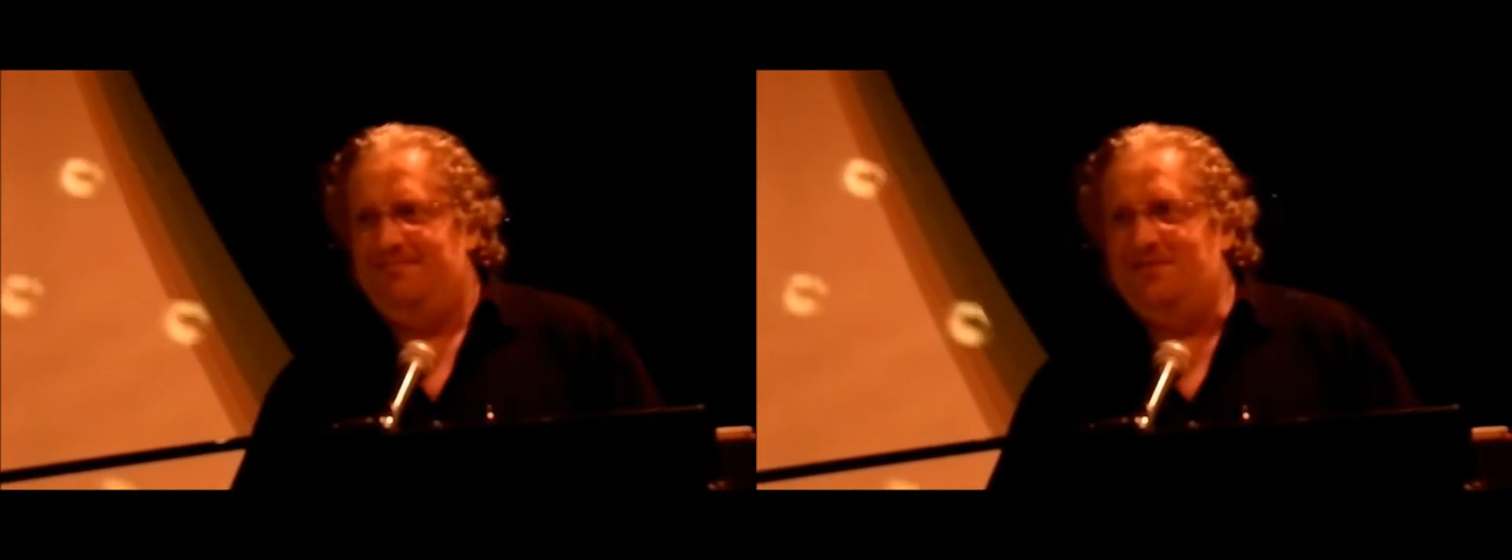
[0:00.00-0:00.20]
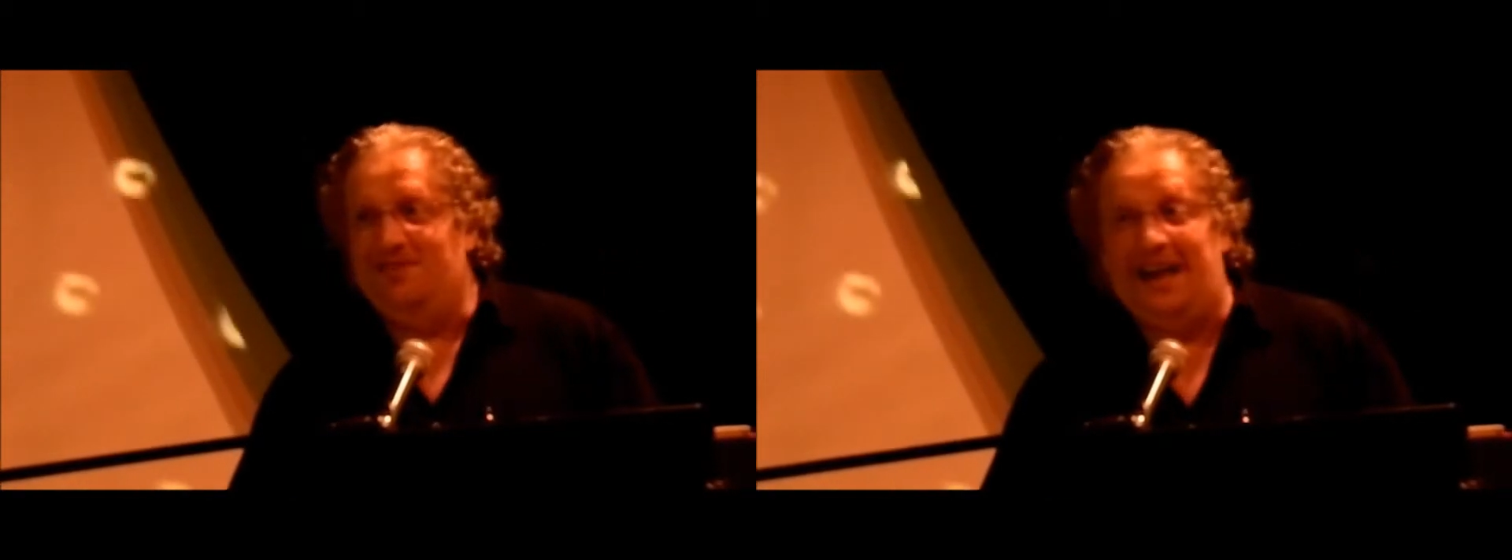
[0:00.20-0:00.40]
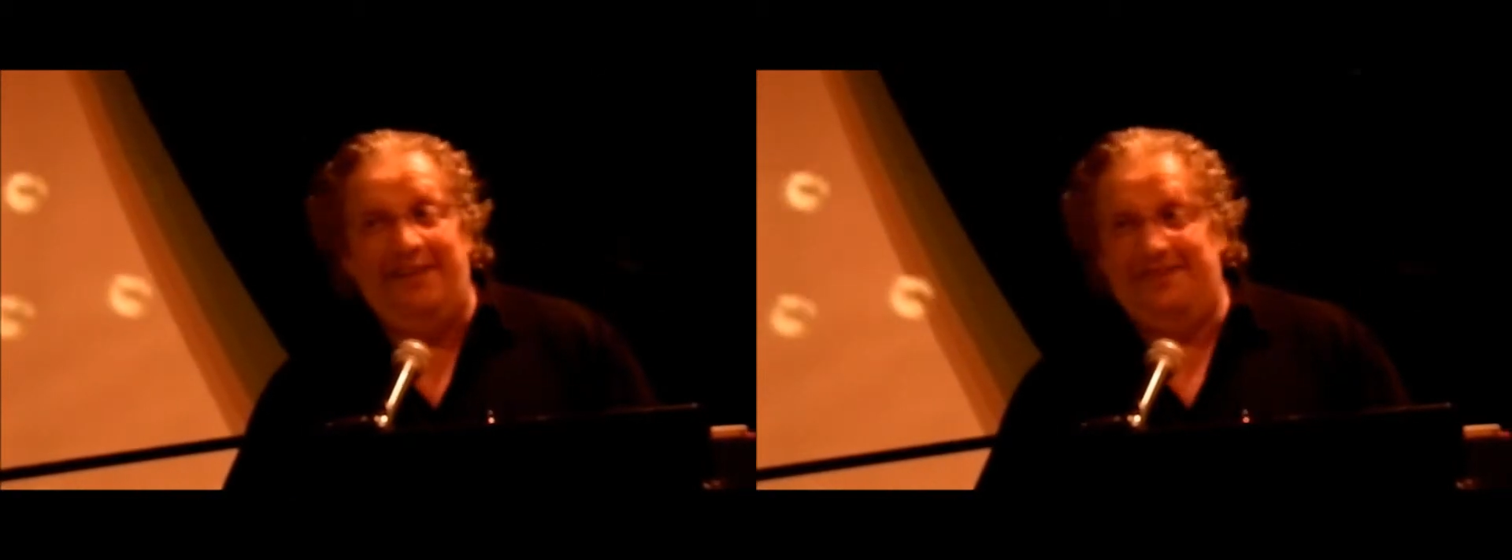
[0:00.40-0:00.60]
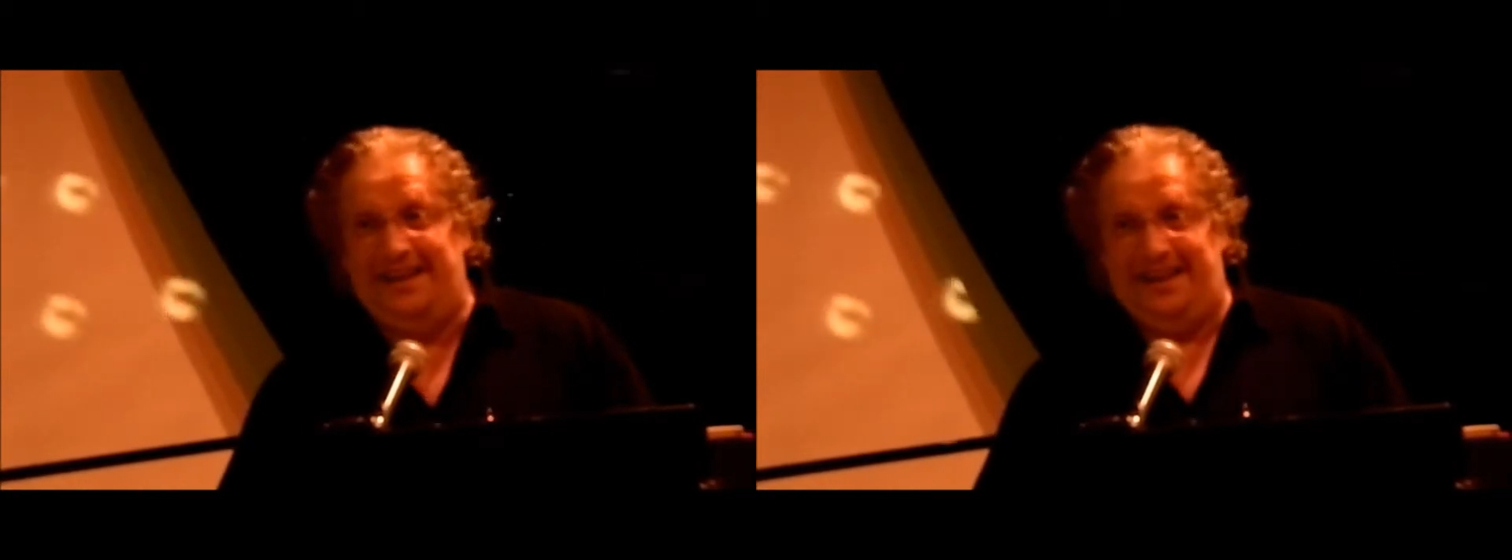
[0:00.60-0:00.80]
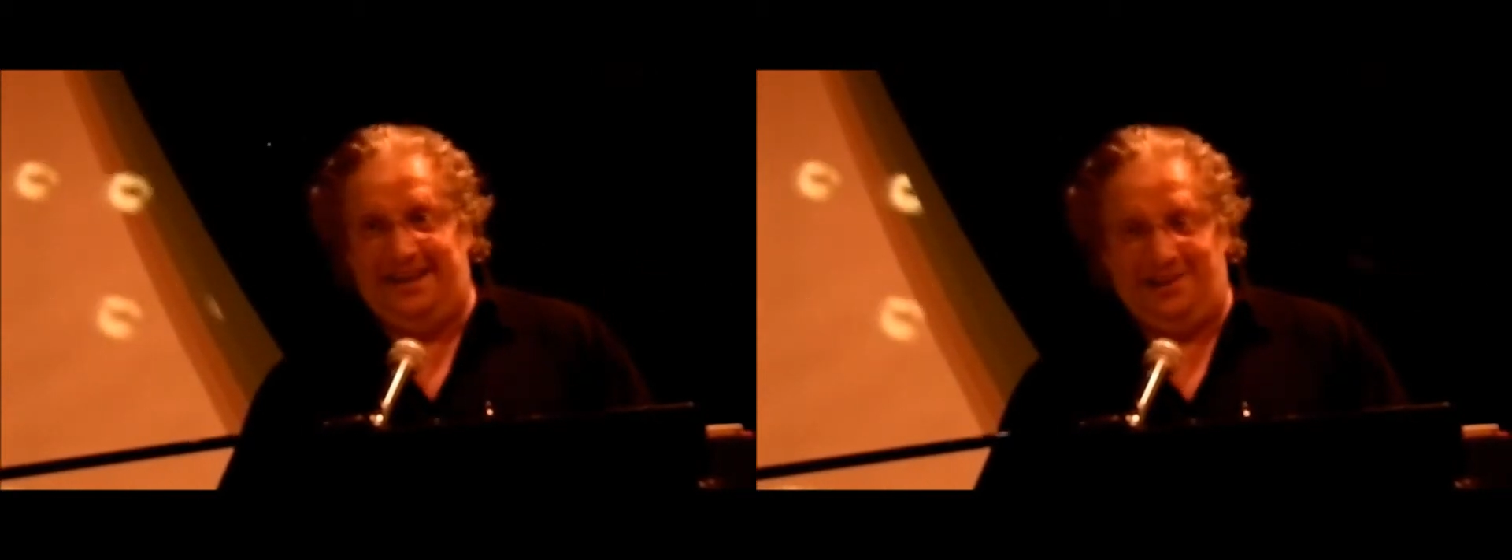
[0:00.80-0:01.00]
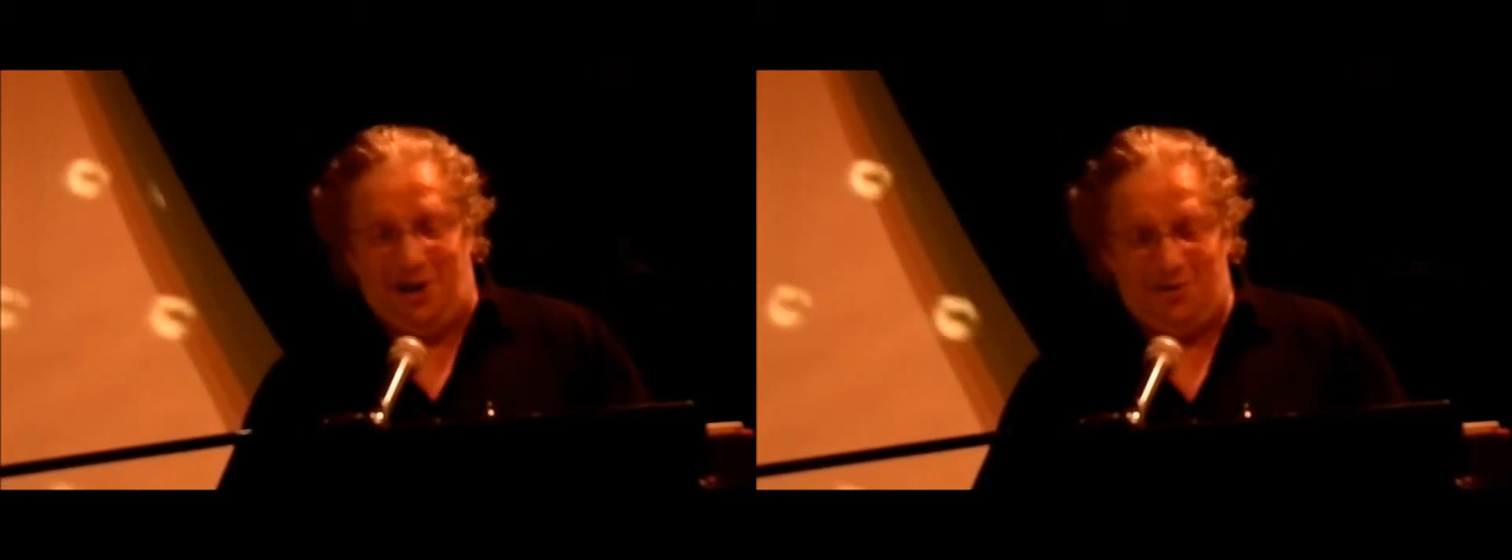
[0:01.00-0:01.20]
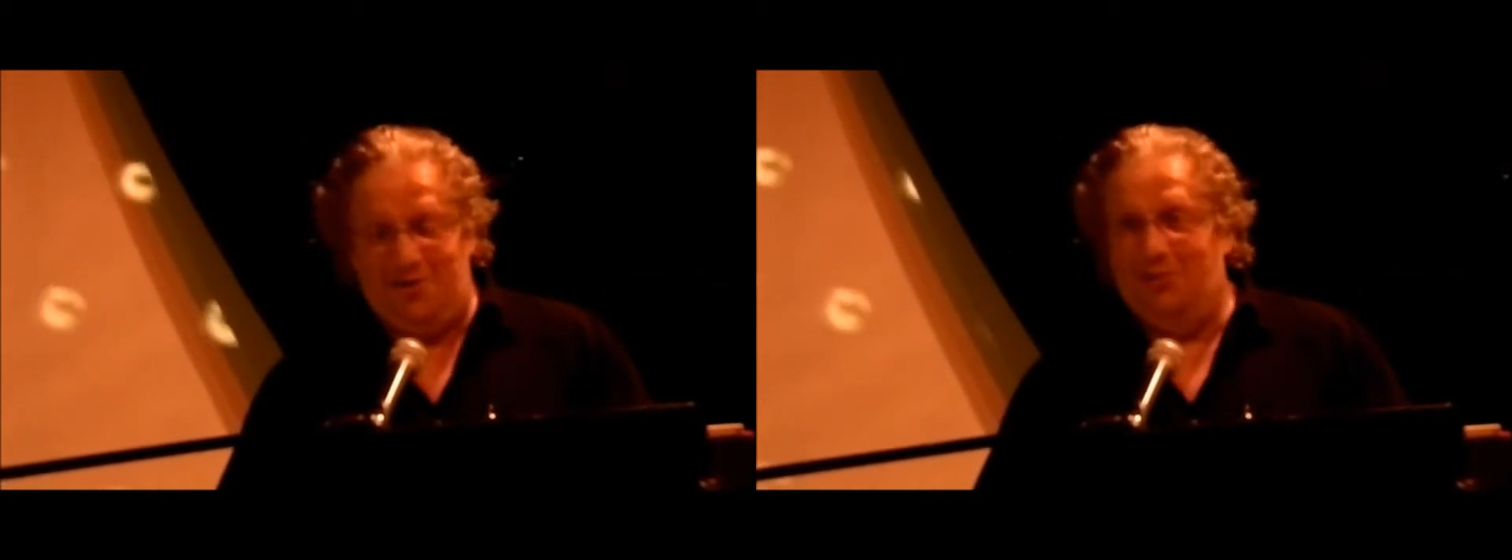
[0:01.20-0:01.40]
could life get any lower?